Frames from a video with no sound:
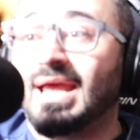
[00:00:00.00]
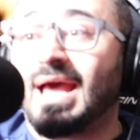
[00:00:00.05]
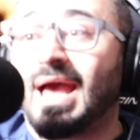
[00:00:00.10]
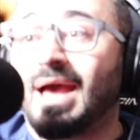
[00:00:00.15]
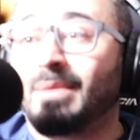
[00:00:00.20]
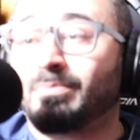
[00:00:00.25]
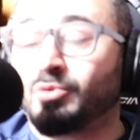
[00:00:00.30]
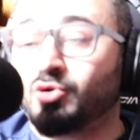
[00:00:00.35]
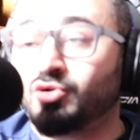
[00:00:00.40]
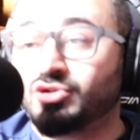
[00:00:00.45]

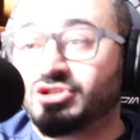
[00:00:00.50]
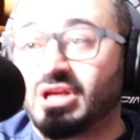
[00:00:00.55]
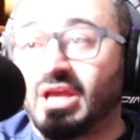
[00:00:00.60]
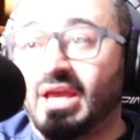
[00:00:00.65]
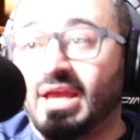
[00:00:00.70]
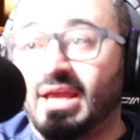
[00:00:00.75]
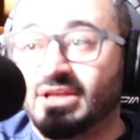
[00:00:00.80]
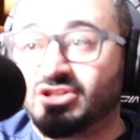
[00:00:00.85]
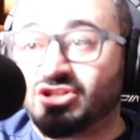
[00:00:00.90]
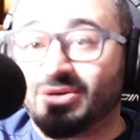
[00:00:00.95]
And I
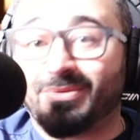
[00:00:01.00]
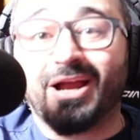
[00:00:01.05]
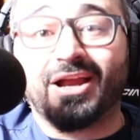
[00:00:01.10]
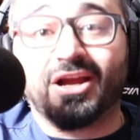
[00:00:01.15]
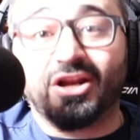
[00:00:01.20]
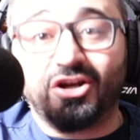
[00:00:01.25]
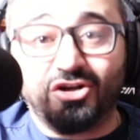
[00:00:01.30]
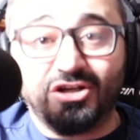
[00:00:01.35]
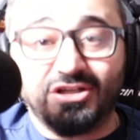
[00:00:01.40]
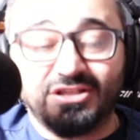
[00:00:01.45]
approached a
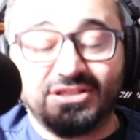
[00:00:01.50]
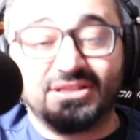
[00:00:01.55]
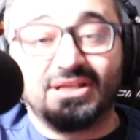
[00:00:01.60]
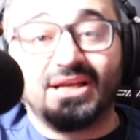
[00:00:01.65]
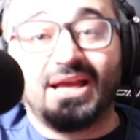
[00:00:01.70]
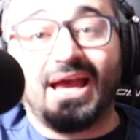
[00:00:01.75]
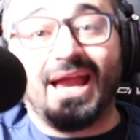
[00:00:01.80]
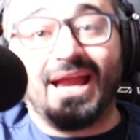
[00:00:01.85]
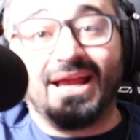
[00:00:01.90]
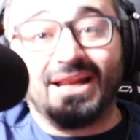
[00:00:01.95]
Jamaican
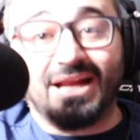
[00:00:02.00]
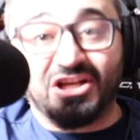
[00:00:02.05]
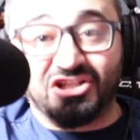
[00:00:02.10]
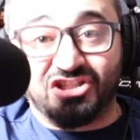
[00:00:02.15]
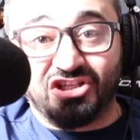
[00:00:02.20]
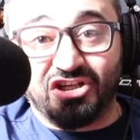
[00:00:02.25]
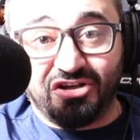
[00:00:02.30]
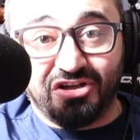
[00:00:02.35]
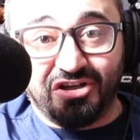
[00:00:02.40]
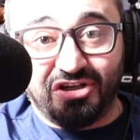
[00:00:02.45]
nurse, a
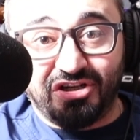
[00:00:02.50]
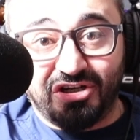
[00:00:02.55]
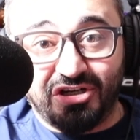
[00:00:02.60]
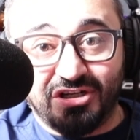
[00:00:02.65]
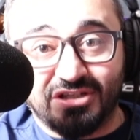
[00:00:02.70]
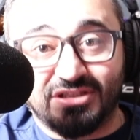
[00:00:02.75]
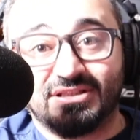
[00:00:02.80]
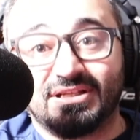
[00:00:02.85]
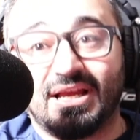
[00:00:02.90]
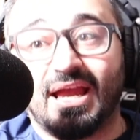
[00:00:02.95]
Nigerian
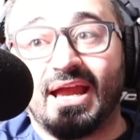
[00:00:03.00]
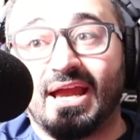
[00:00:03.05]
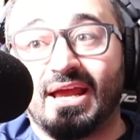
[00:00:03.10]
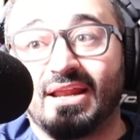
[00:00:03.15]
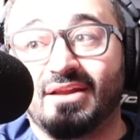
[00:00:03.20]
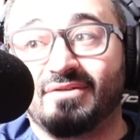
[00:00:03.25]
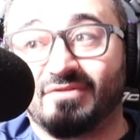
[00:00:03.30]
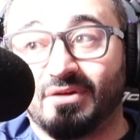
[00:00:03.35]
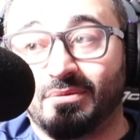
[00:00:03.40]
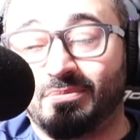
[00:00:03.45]
nurse,
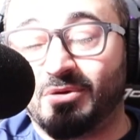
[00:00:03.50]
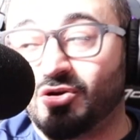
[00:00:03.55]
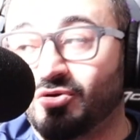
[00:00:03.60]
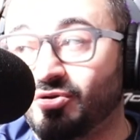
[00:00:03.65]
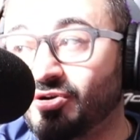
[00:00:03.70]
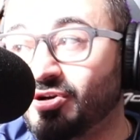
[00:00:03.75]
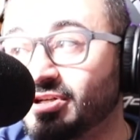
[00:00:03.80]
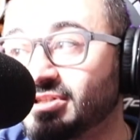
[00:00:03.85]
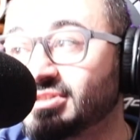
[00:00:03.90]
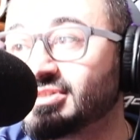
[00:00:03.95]
and a
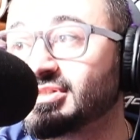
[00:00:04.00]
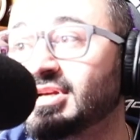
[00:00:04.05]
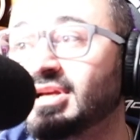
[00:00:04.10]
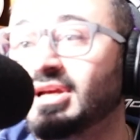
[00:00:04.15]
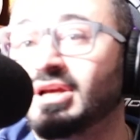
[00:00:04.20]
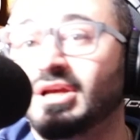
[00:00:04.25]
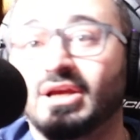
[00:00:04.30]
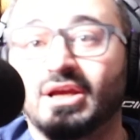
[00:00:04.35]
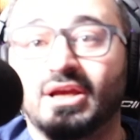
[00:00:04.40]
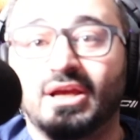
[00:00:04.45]
Filipino nurse.
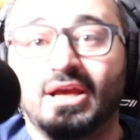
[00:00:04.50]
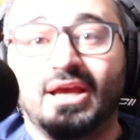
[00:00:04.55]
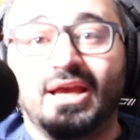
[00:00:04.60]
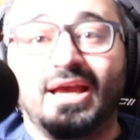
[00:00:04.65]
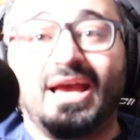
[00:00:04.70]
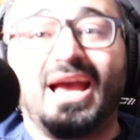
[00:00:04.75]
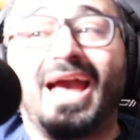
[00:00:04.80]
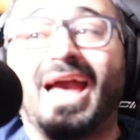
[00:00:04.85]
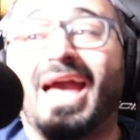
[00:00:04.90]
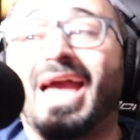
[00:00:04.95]

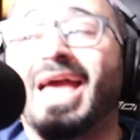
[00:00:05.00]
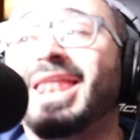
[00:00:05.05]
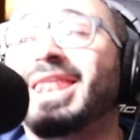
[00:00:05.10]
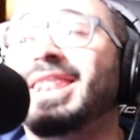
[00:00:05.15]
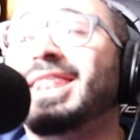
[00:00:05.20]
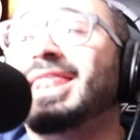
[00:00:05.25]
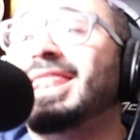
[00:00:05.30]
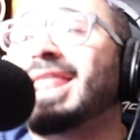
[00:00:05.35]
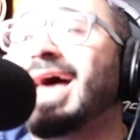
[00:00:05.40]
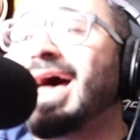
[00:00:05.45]

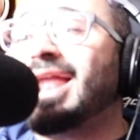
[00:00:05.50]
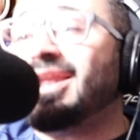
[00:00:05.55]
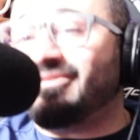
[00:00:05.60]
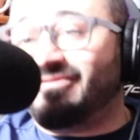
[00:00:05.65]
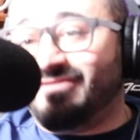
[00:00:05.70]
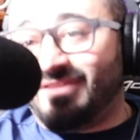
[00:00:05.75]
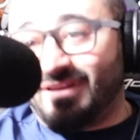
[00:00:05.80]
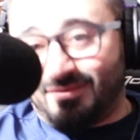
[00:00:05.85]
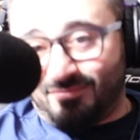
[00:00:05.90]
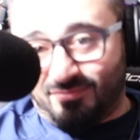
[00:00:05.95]
And none
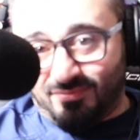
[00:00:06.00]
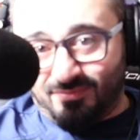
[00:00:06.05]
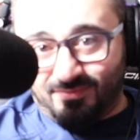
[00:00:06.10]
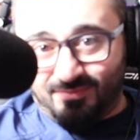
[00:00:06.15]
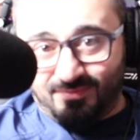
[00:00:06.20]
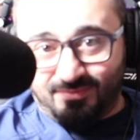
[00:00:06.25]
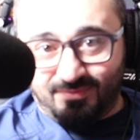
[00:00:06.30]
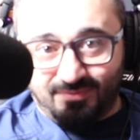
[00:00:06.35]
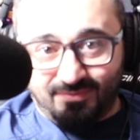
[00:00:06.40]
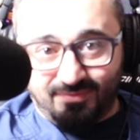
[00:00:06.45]
of them,
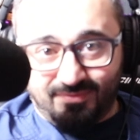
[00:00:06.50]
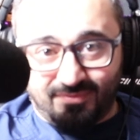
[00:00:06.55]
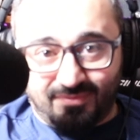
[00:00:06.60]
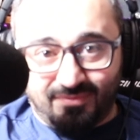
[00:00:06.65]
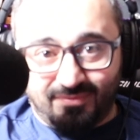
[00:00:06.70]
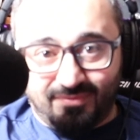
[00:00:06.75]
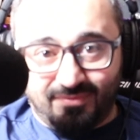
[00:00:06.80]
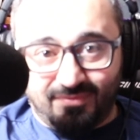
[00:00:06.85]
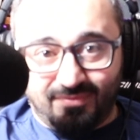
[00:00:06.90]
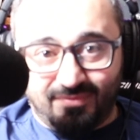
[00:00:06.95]

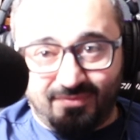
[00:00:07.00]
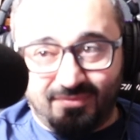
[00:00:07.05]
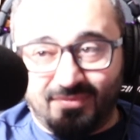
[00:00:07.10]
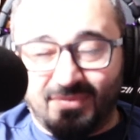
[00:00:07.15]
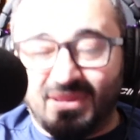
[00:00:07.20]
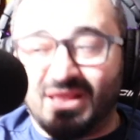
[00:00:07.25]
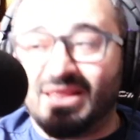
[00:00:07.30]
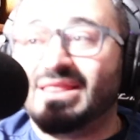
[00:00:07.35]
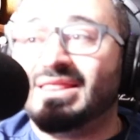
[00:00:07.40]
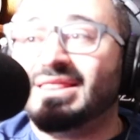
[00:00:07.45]

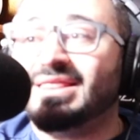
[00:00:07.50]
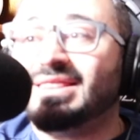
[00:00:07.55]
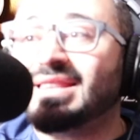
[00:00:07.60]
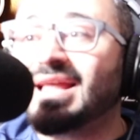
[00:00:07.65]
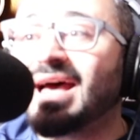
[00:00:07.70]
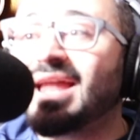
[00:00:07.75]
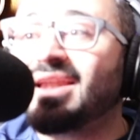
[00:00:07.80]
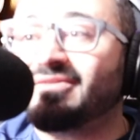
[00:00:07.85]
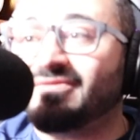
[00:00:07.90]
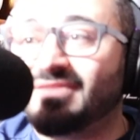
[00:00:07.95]

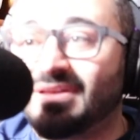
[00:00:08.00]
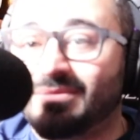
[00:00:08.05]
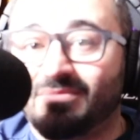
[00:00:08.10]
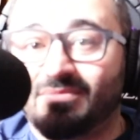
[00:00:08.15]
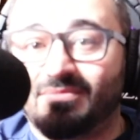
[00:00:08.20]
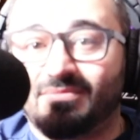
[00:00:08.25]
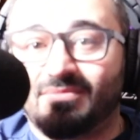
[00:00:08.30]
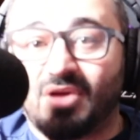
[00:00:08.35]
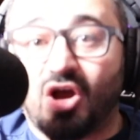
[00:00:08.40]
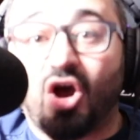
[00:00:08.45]

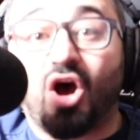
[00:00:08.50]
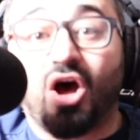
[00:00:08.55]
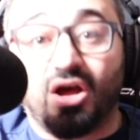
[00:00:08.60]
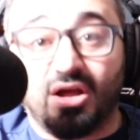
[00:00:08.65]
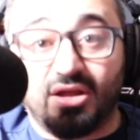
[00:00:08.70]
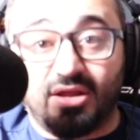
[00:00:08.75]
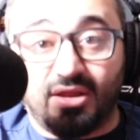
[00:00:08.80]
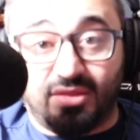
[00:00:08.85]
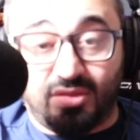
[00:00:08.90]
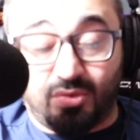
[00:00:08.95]

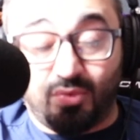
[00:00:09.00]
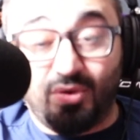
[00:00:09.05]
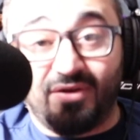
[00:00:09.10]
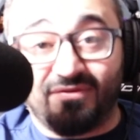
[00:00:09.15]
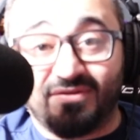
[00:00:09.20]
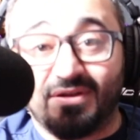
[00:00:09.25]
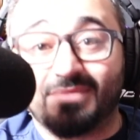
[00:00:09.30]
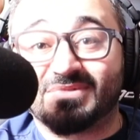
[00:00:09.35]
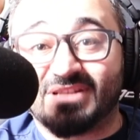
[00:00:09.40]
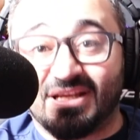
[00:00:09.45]

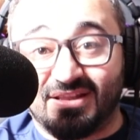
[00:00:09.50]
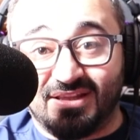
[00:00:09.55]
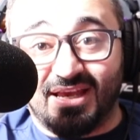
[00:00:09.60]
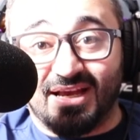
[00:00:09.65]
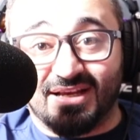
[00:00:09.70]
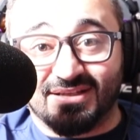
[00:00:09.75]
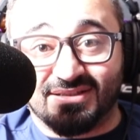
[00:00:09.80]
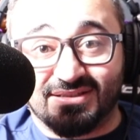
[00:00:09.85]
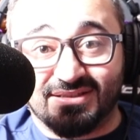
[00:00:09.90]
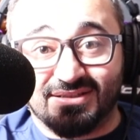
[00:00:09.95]
3 of them said
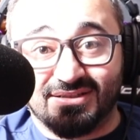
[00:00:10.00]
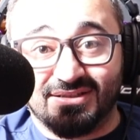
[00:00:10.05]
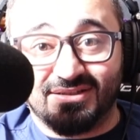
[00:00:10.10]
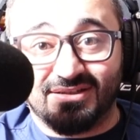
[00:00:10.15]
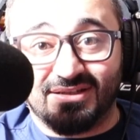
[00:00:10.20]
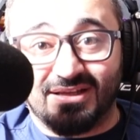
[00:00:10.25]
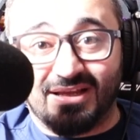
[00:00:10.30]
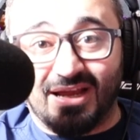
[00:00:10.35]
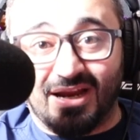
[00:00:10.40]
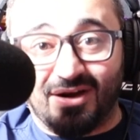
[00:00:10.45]
yes,
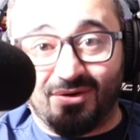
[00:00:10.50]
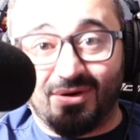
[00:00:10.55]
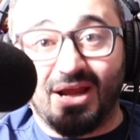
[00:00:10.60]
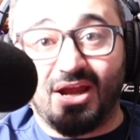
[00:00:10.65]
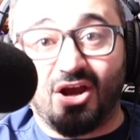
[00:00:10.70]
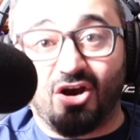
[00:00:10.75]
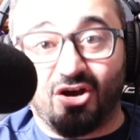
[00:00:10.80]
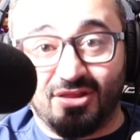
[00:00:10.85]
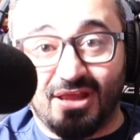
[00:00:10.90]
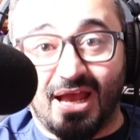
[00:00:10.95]
all
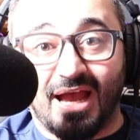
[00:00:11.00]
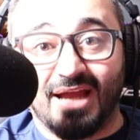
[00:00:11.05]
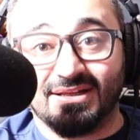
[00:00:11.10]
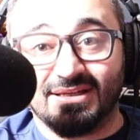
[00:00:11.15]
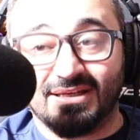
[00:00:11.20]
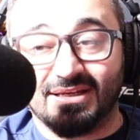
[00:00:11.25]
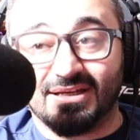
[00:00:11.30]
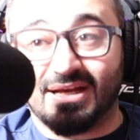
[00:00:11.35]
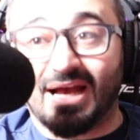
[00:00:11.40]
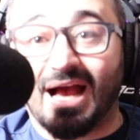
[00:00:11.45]
right, on the
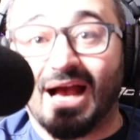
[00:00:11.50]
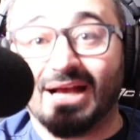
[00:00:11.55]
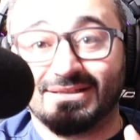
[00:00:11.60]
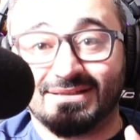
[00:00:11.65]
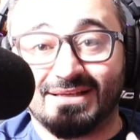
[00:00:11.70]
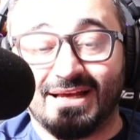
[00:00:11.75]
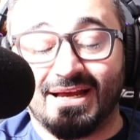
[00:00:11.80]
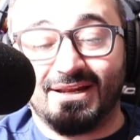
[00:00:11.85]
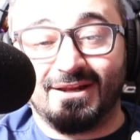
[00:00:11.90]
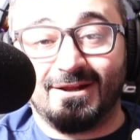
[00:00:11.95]
idea.
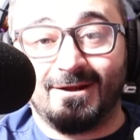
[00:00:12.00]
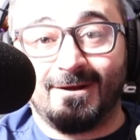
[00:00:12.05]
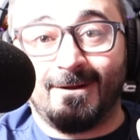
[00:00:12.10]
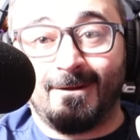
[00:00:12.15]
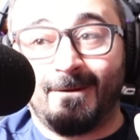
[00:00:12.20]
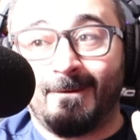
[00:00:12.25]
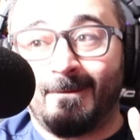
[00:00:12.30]
I said,